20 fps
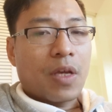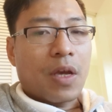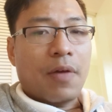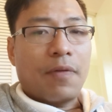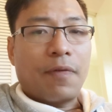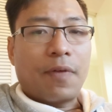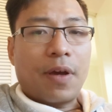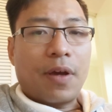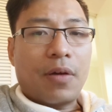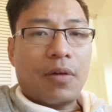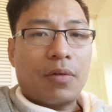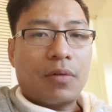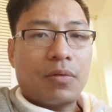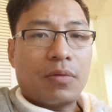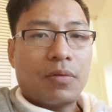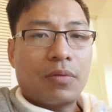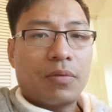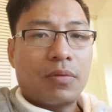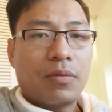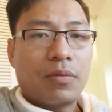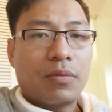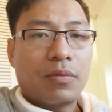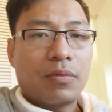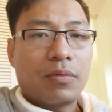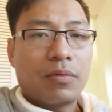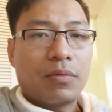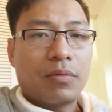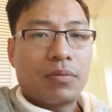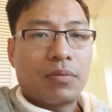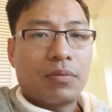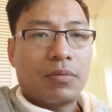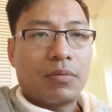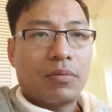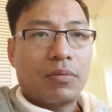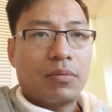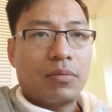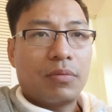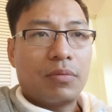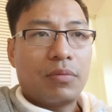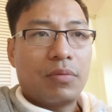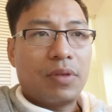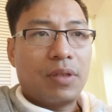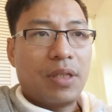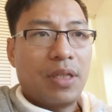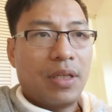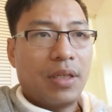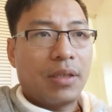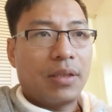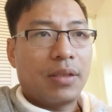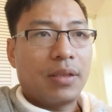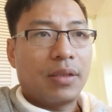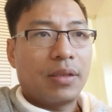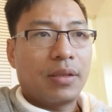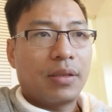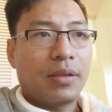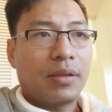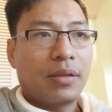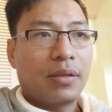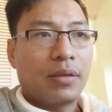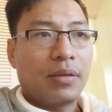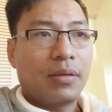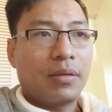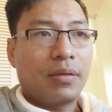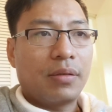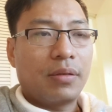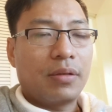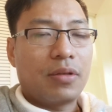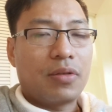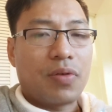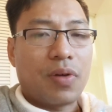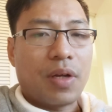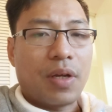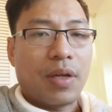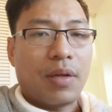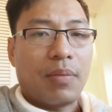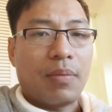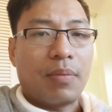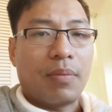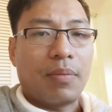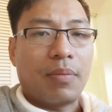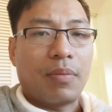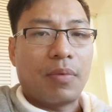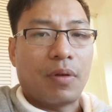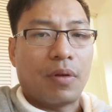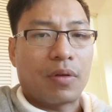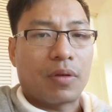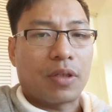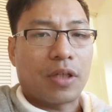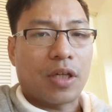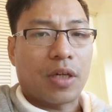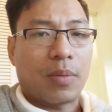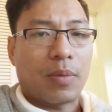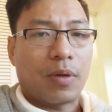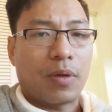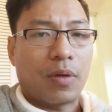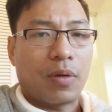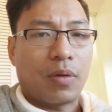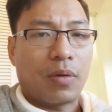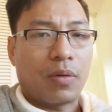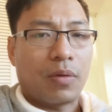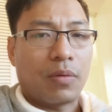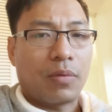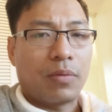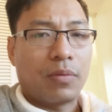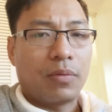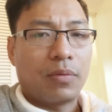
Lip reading: I found this dream a long time ago.